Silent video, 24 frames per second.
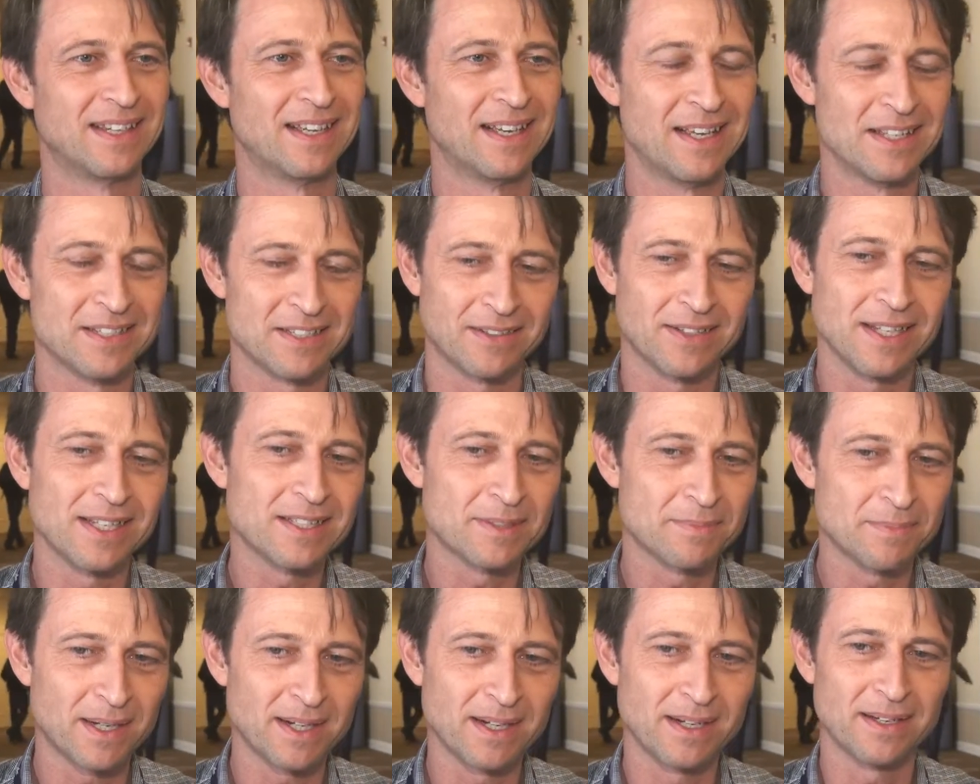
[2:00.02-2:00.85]
Yeah. So
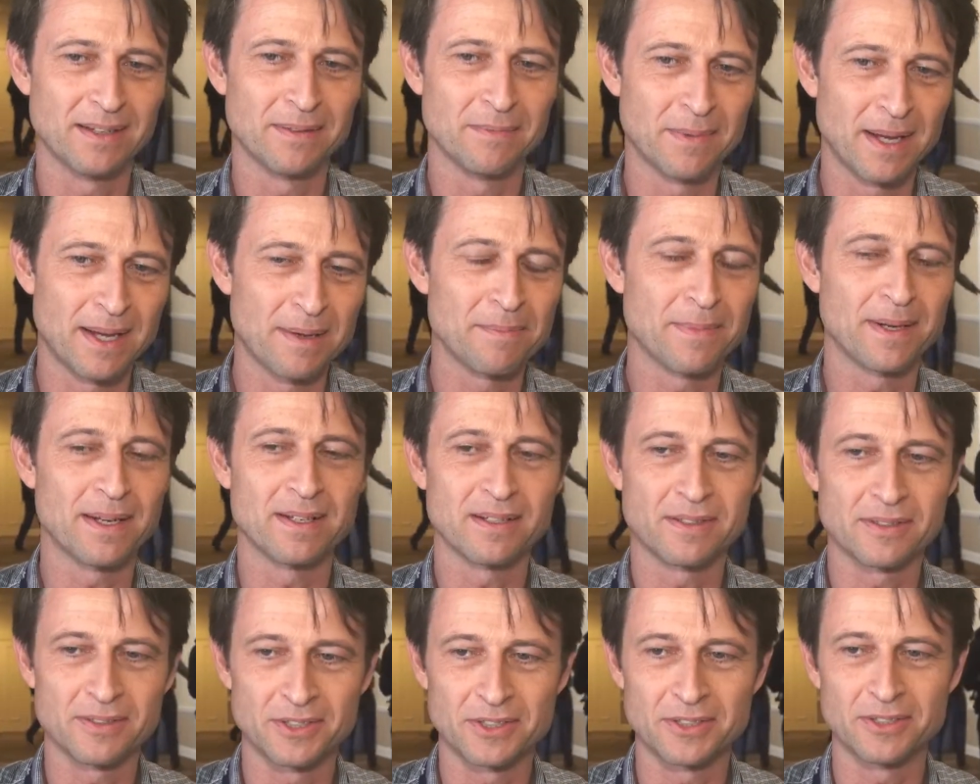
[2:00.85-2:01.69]
that's my main
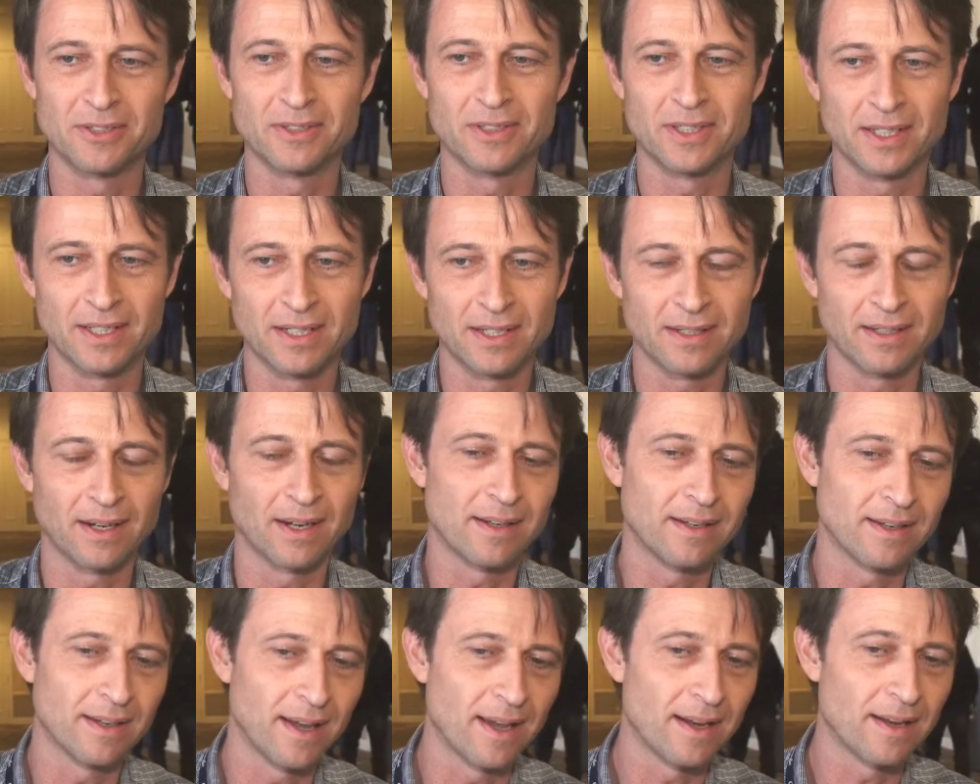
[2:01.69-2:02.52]
concern here,
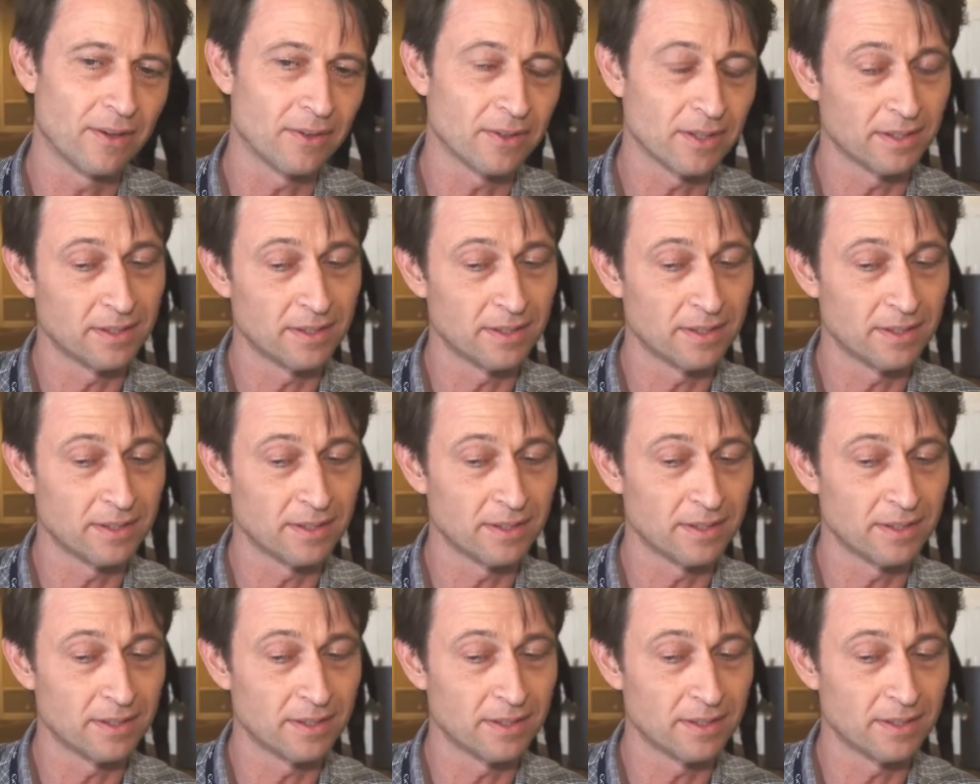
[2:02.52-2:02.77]
and on